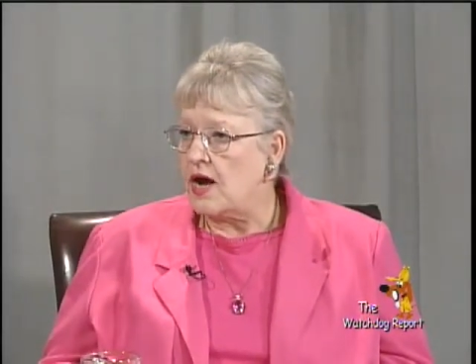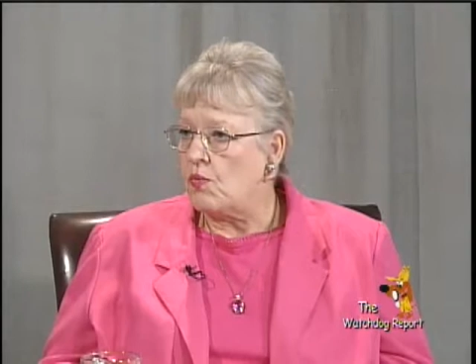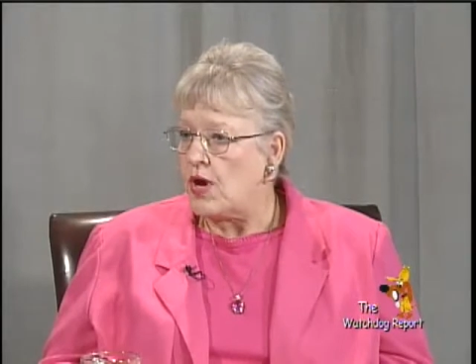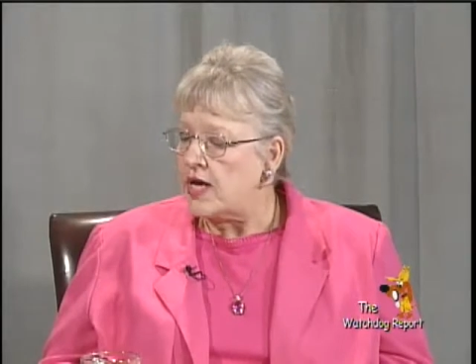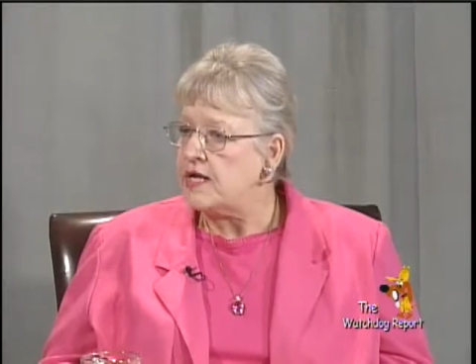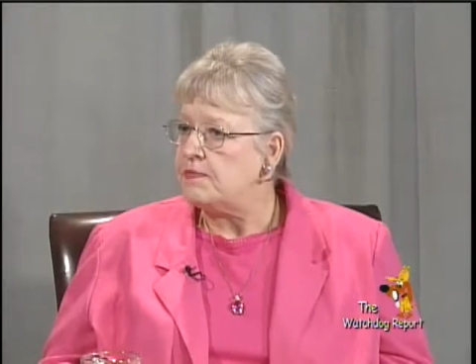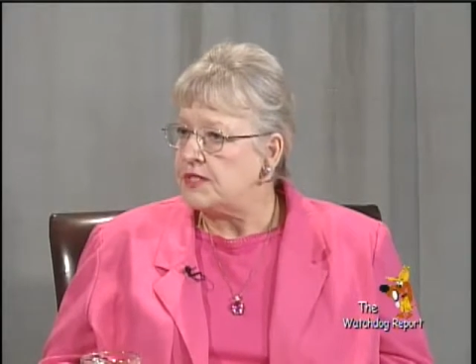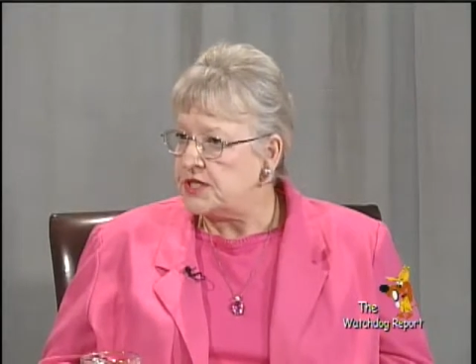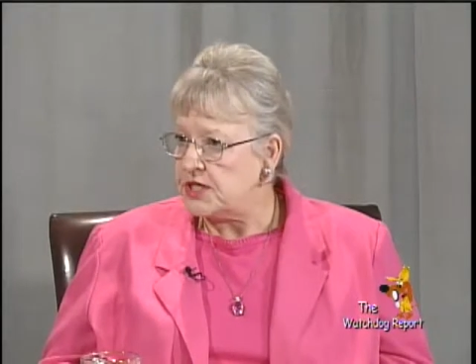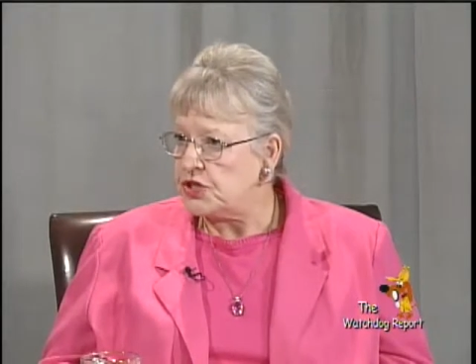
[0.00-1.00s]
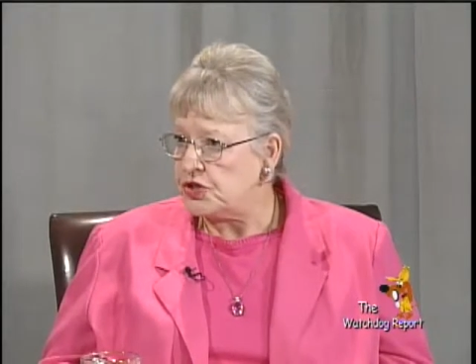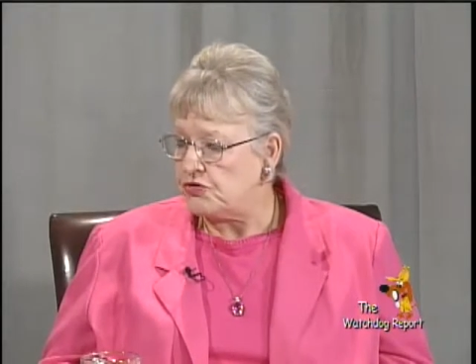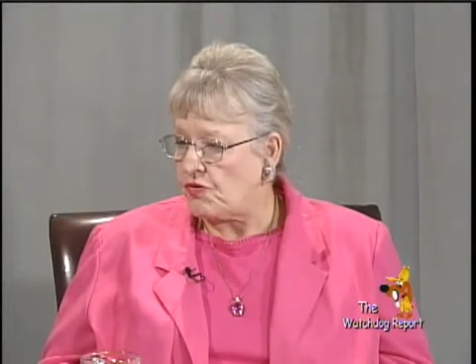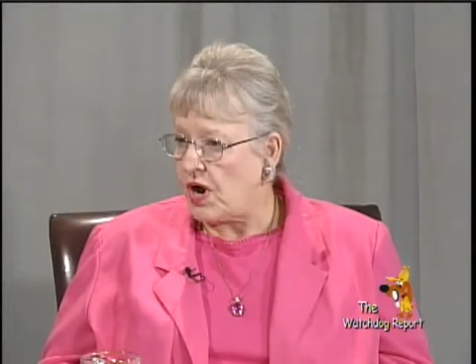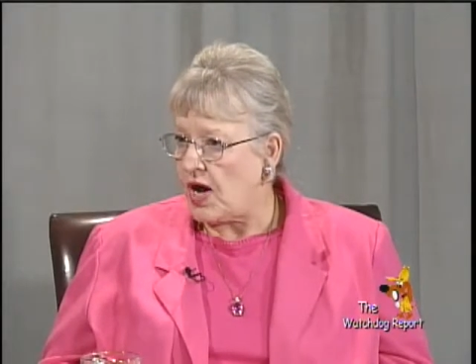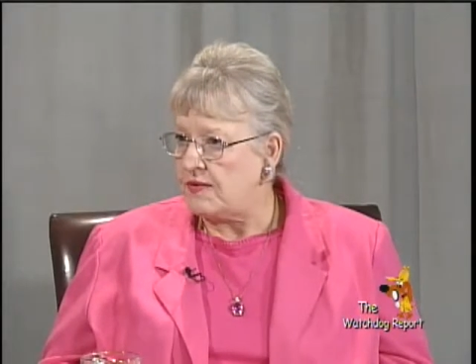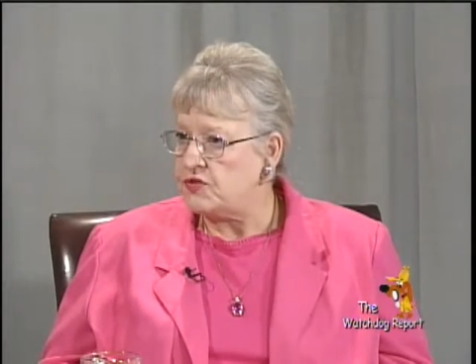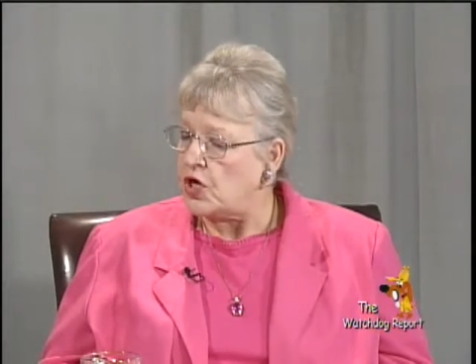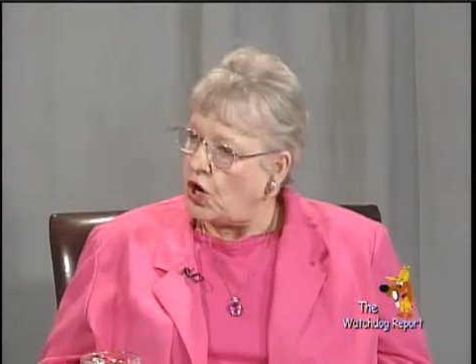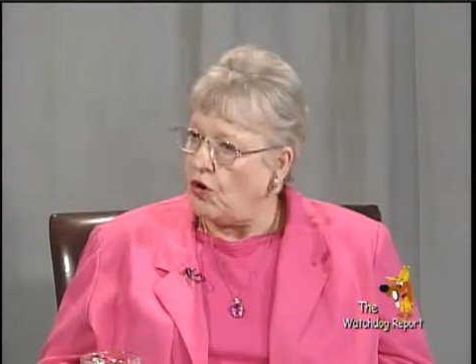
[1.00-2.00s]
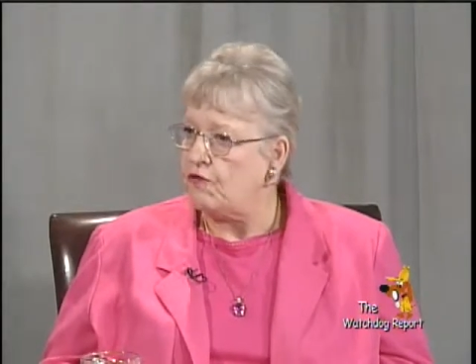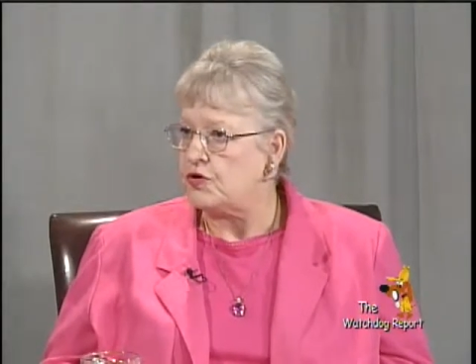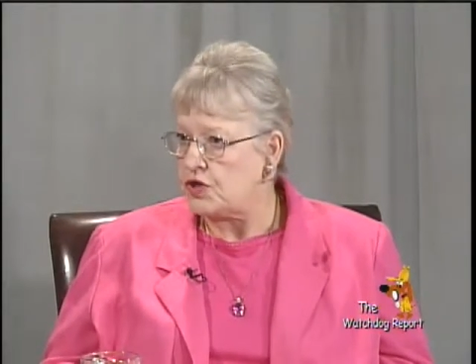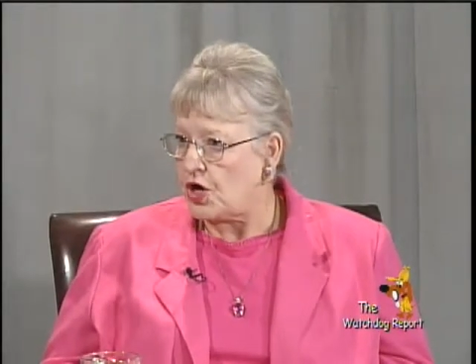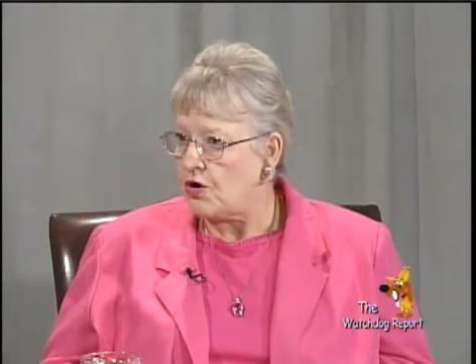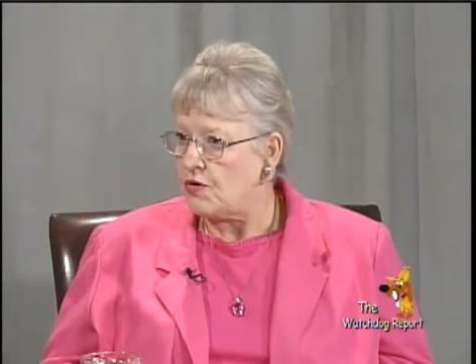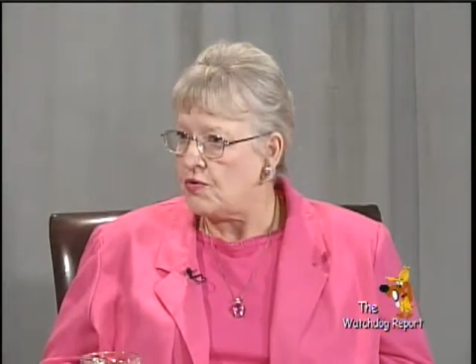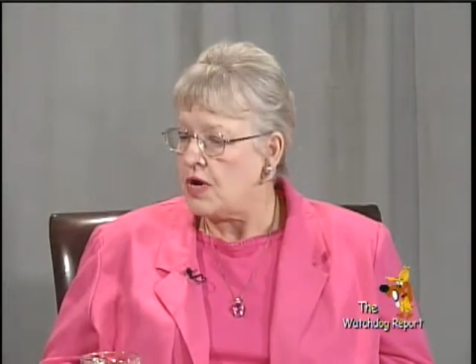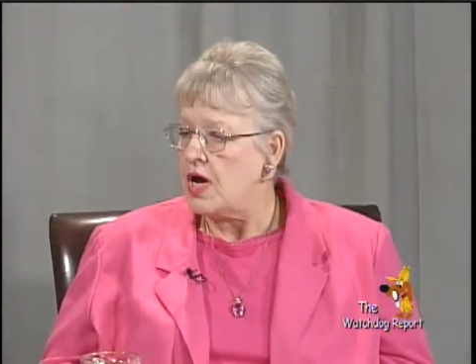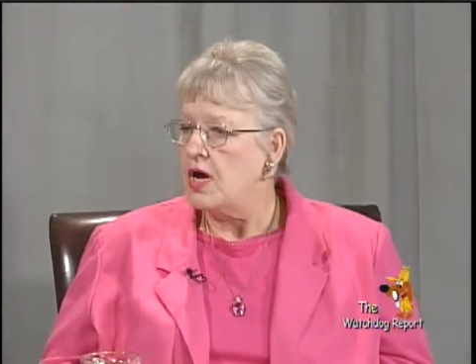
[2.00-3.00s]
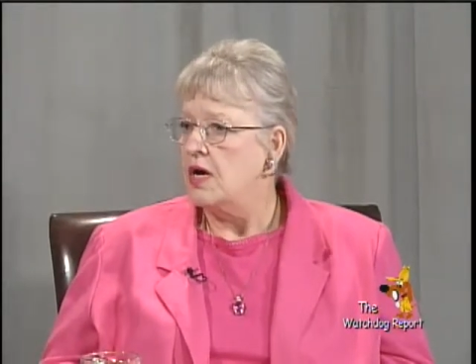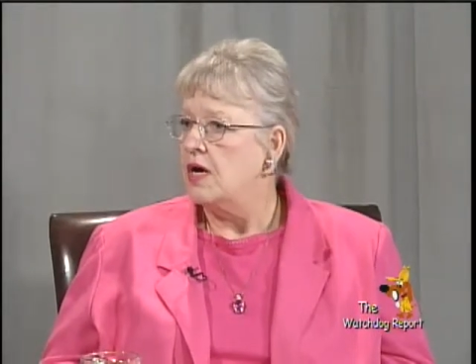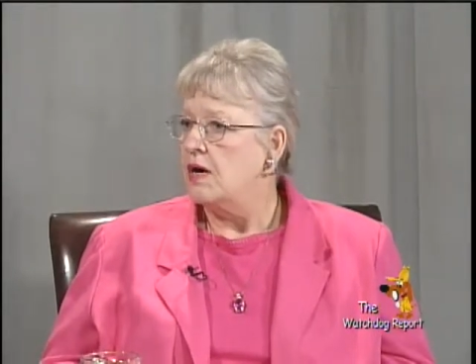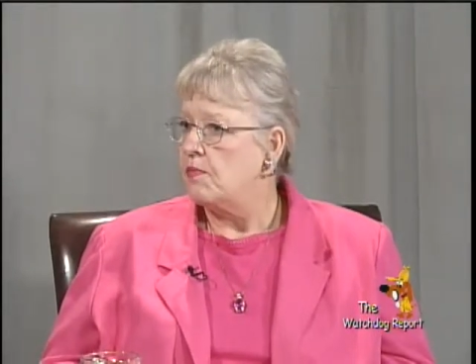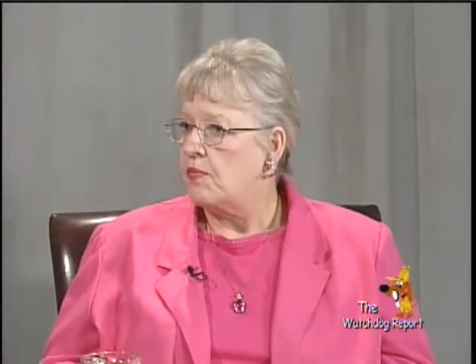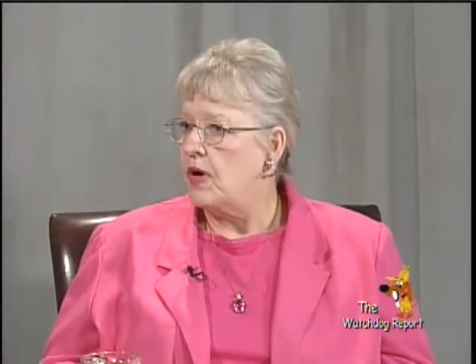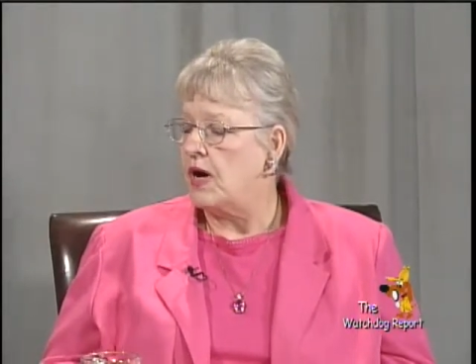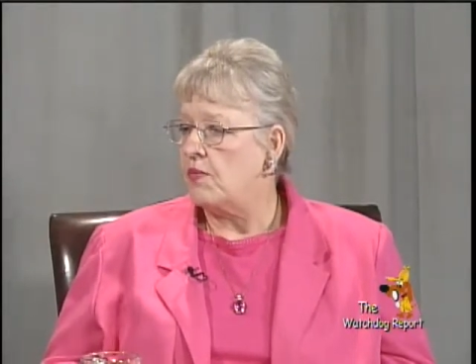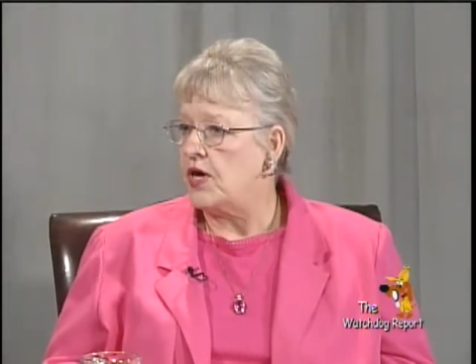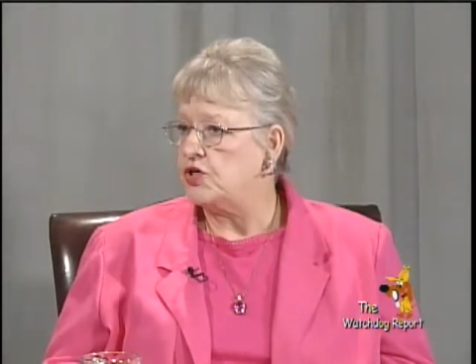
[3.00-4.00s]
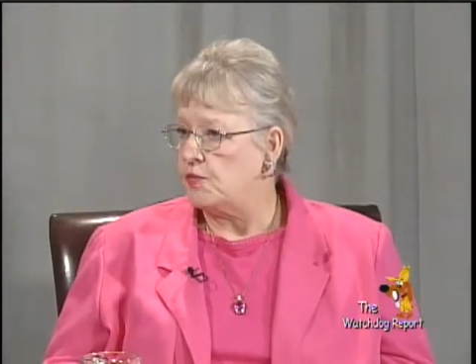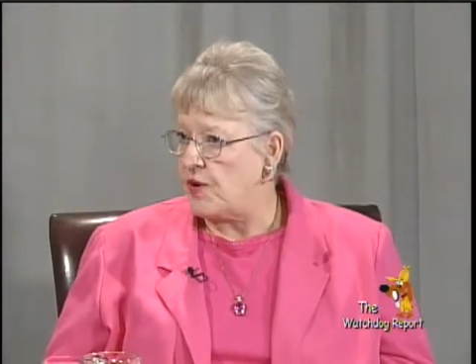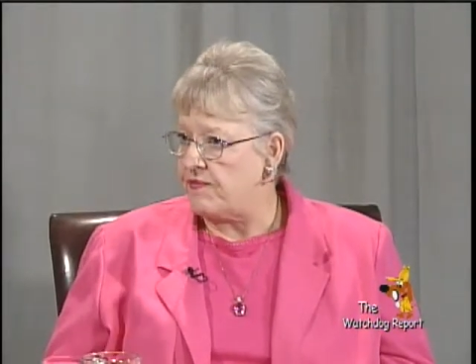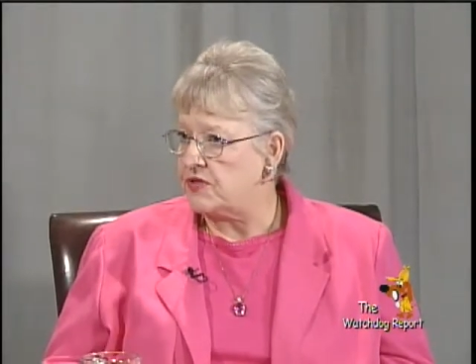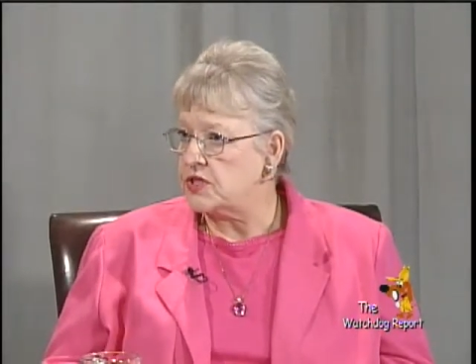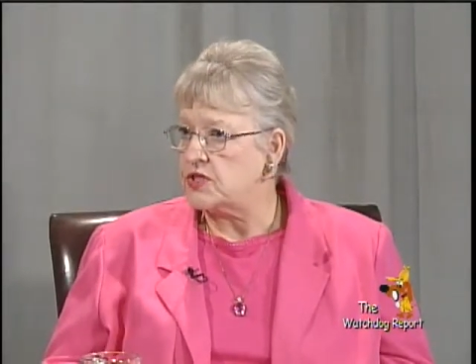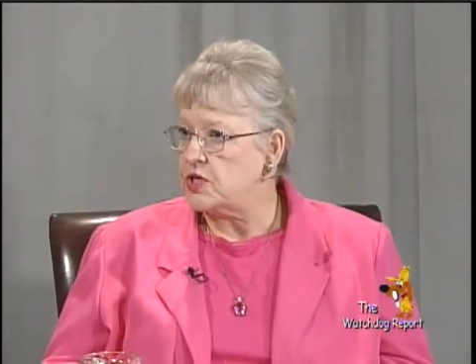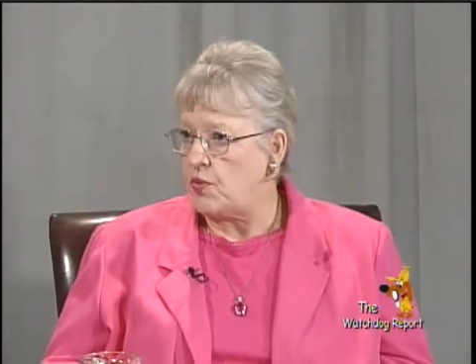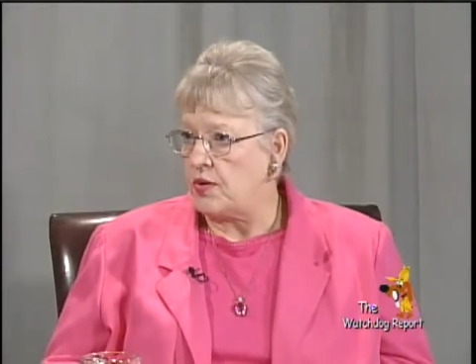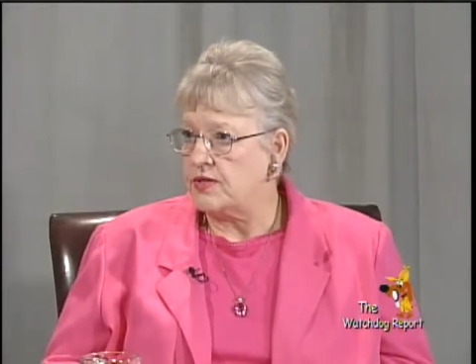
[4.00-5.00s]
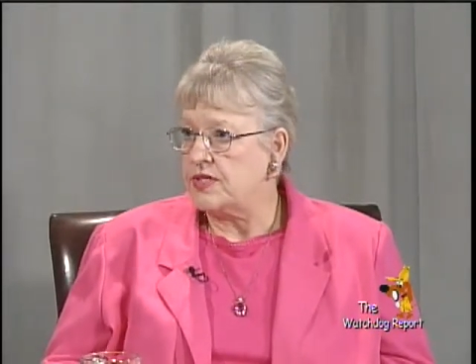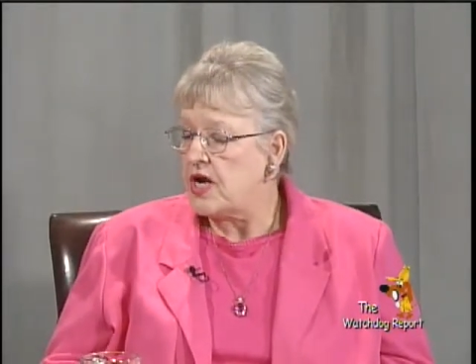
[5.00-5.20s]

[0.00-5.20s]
running petition drives to overturn racial preferences and quotas in